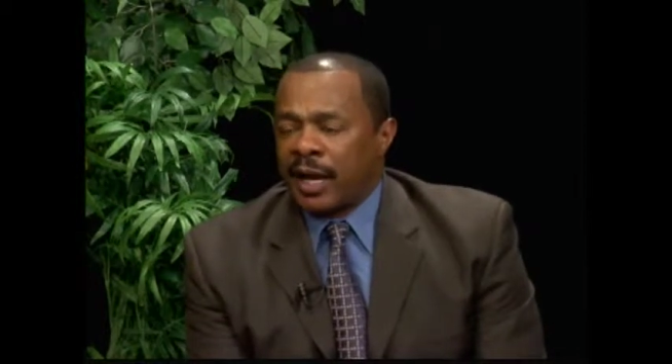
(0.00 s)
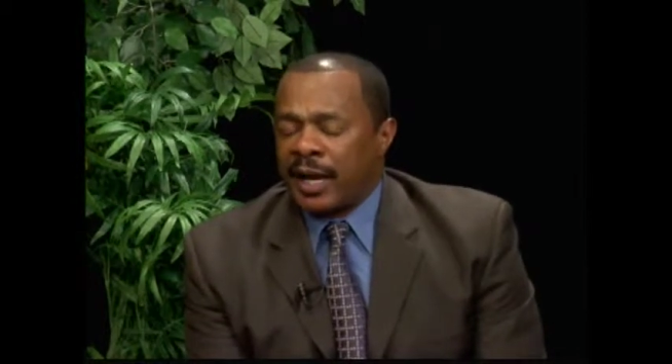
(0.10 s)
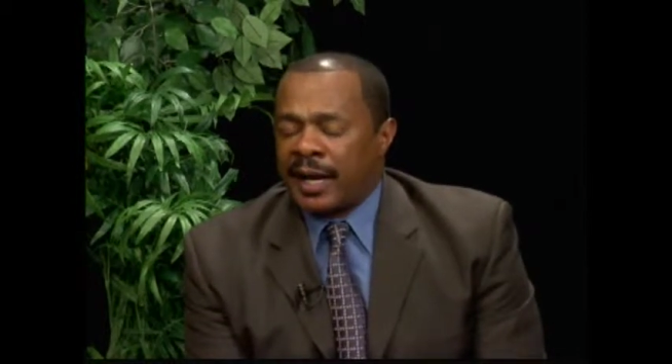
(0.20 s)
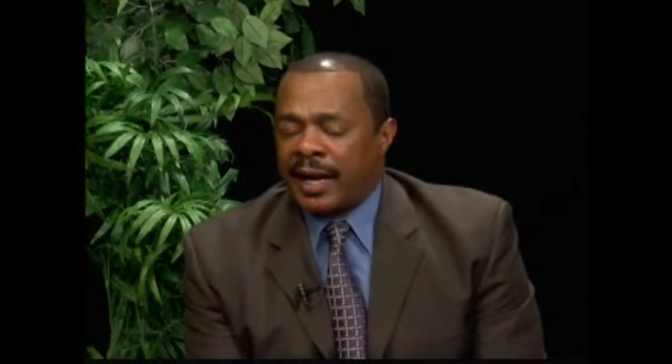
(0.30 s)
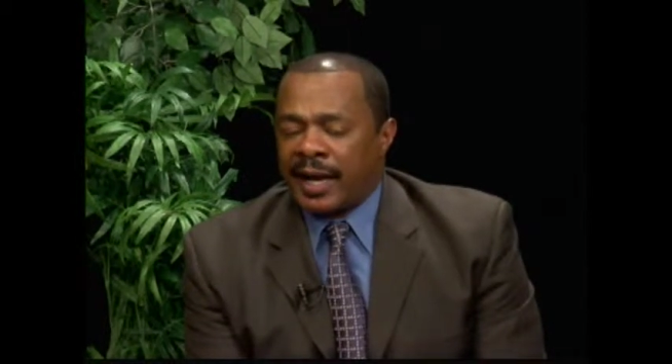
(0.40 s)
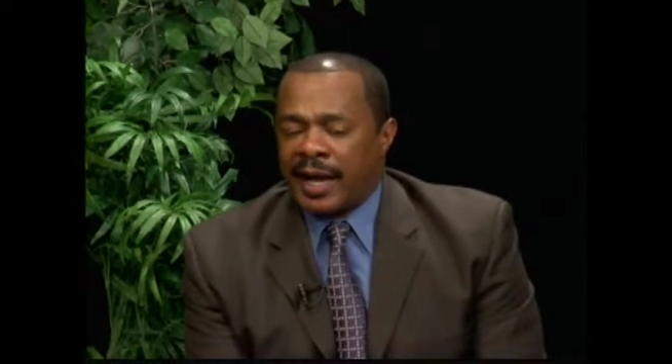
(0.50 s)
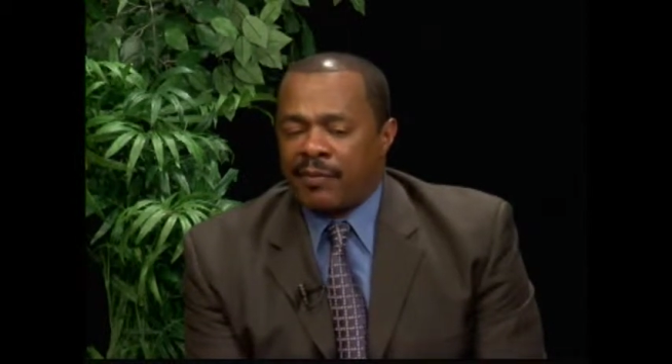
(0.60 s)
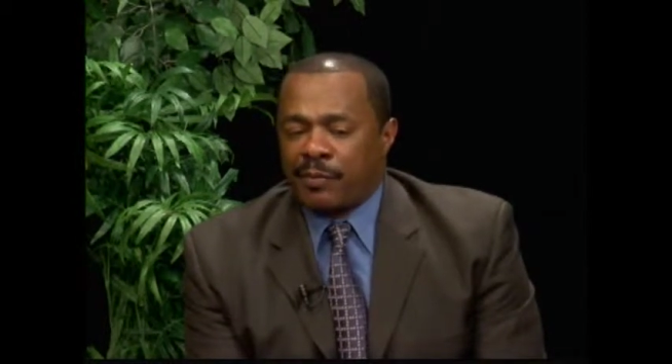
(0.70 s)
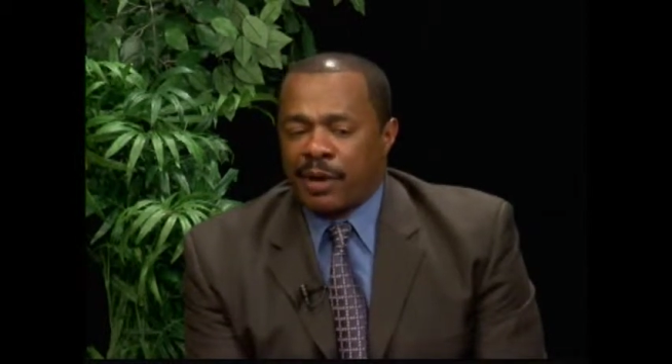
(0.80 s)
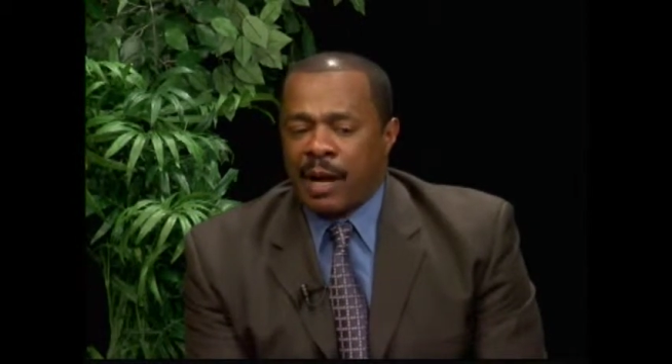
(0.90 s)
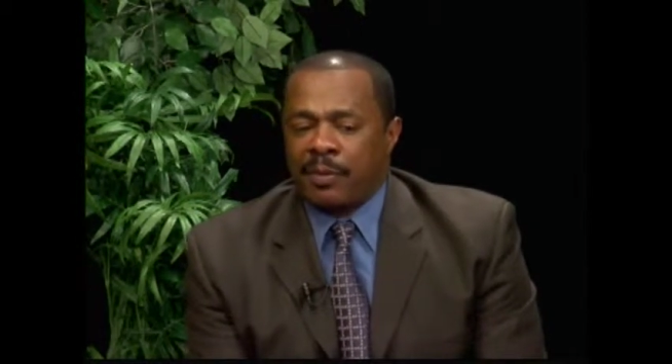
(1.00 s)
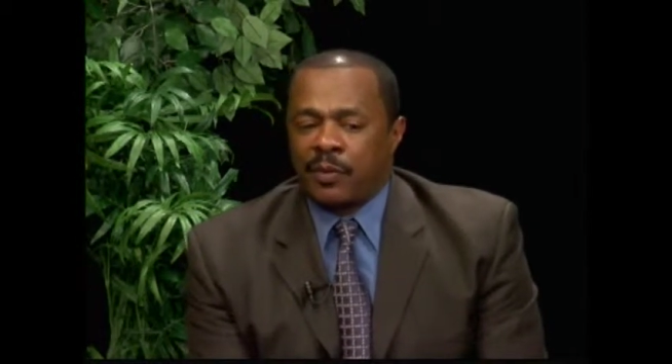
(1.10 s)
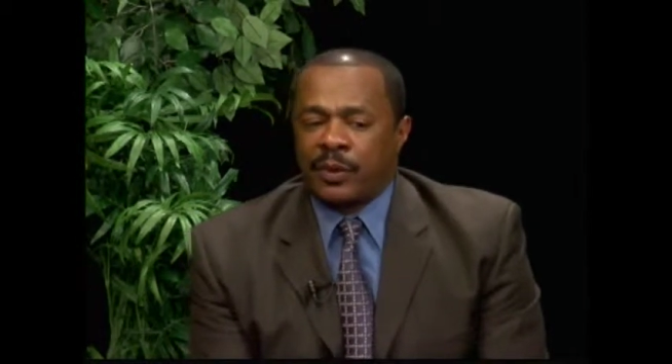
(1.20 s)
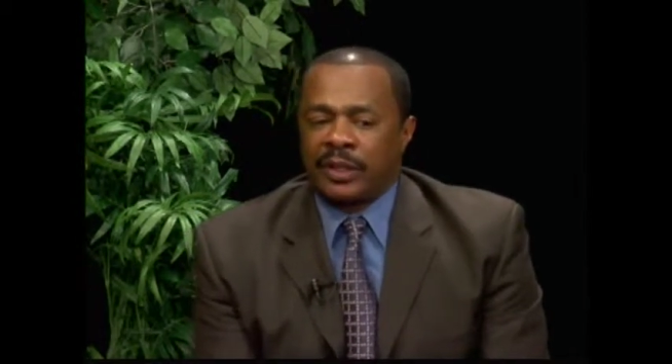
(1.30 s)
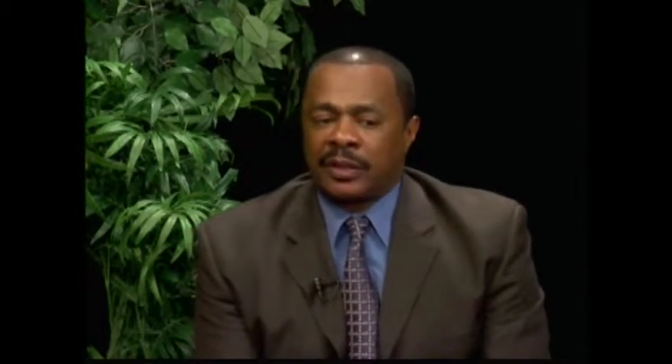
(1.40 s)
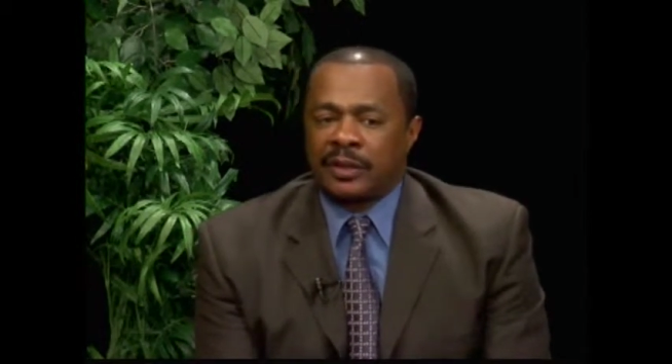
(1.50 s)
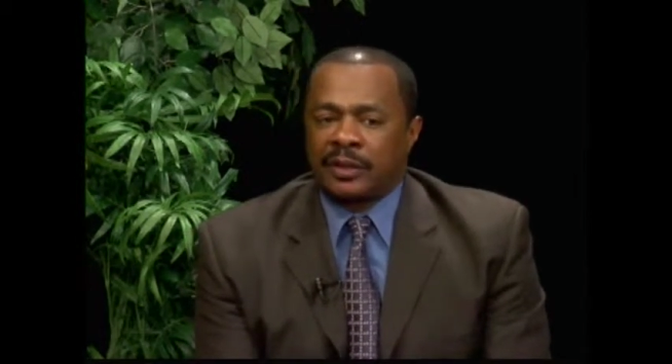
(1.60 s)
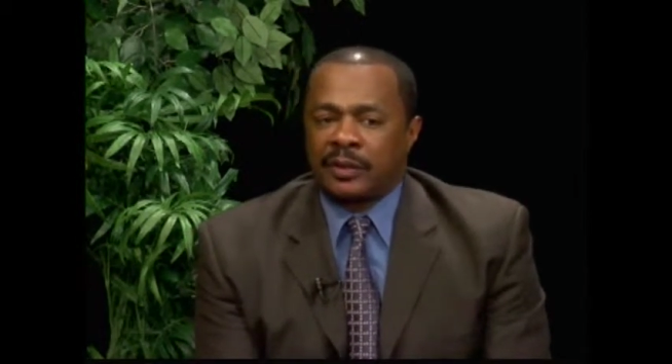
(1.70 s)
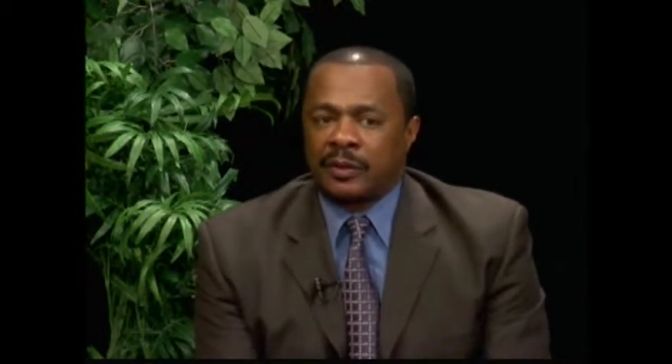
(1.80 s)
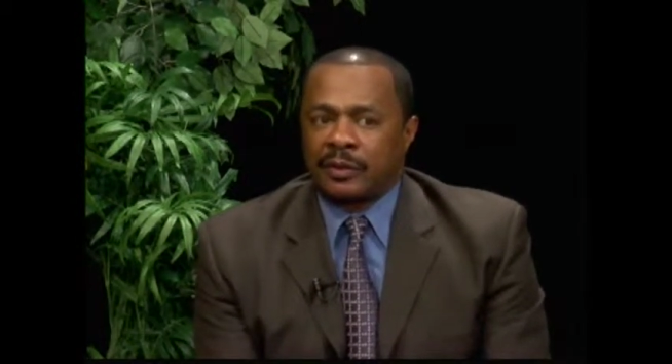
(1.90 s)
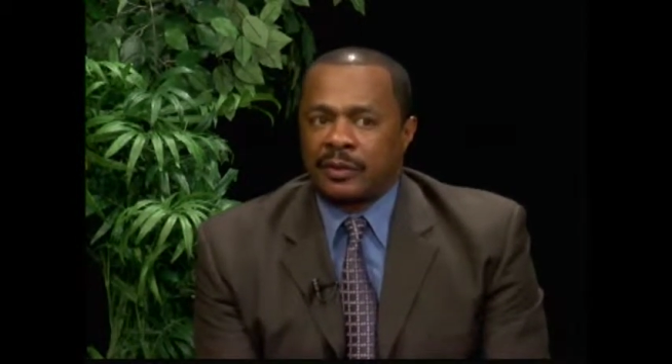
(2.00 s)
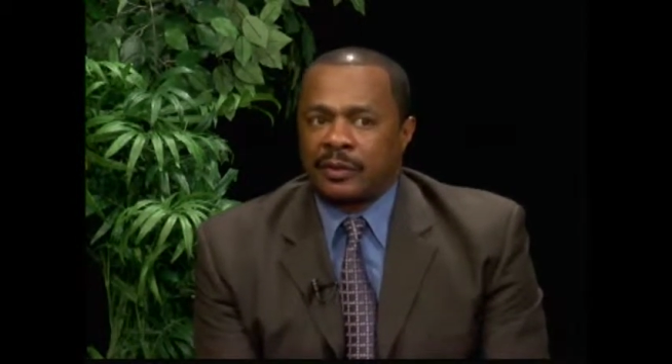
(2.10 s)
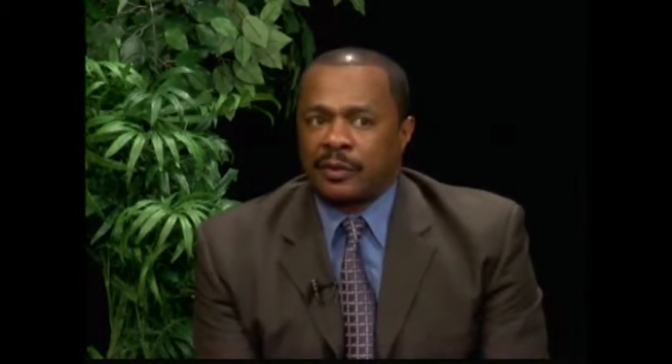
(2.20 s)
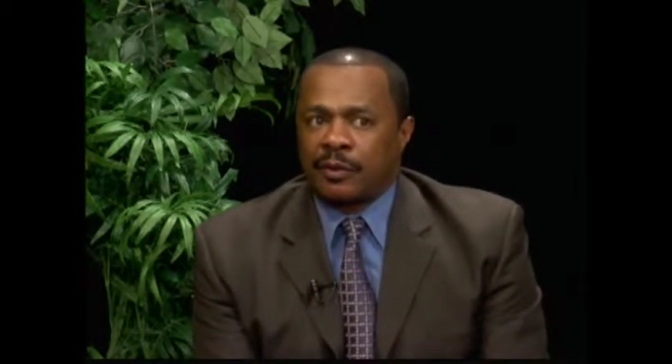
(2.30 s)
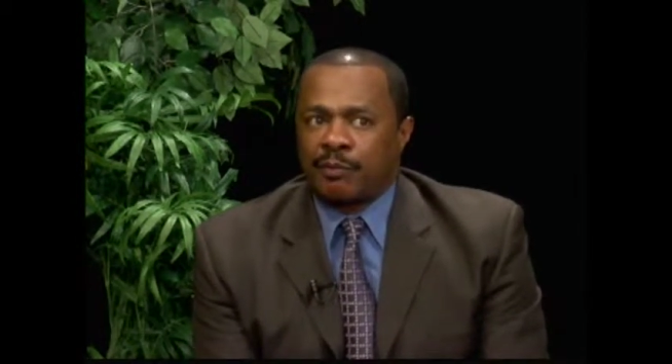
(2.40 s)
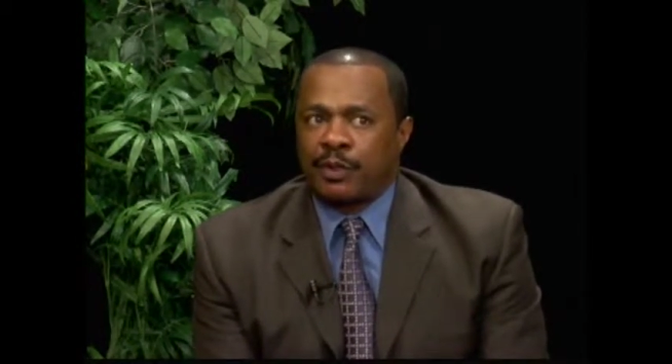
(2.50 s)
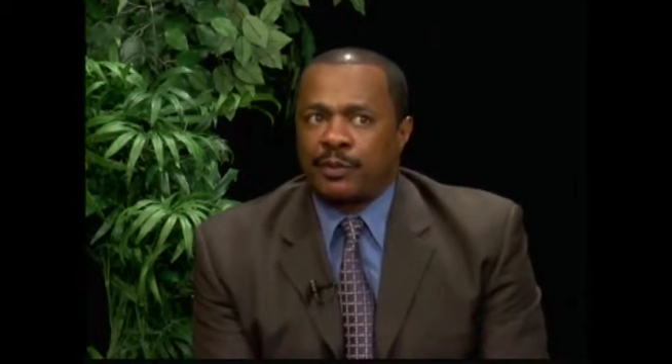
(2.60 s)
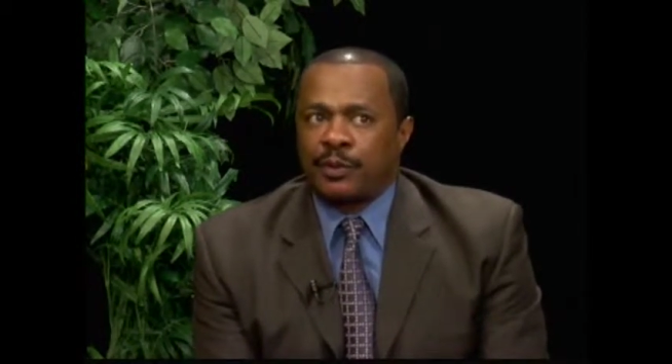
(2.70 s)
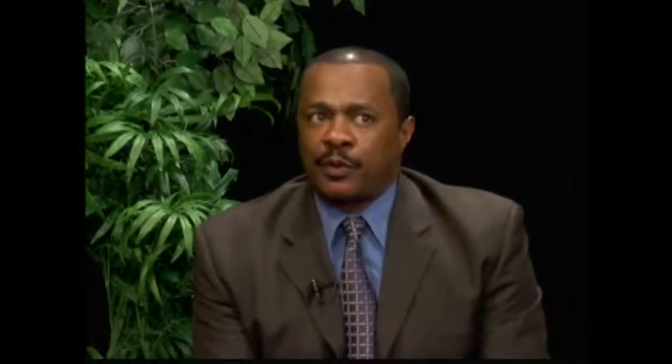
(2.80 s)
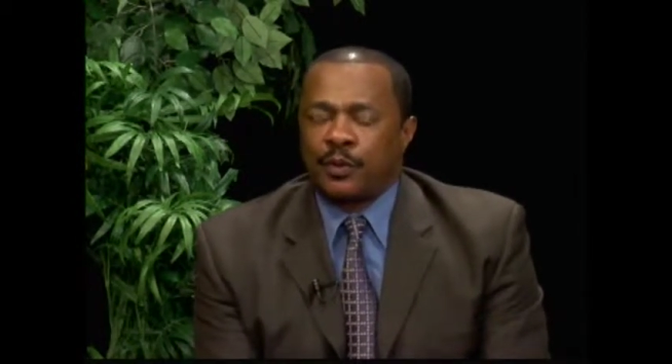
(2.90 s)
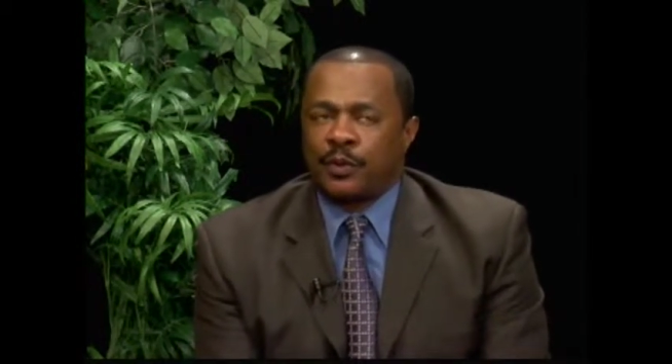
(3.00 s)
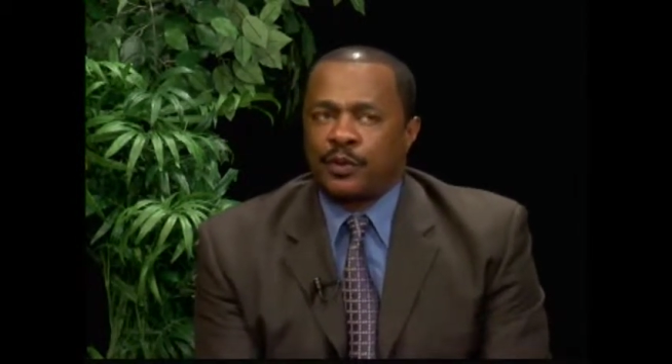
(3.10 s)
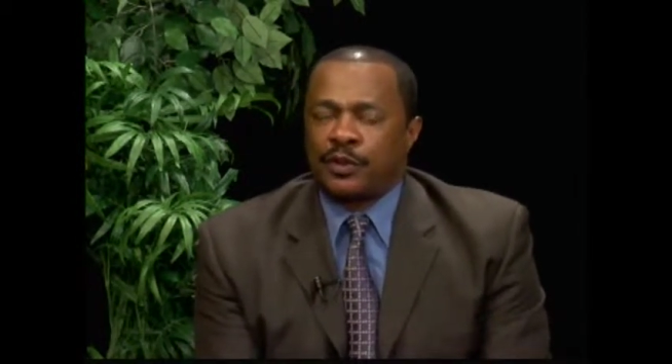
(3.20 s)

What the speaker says: I have a problem with people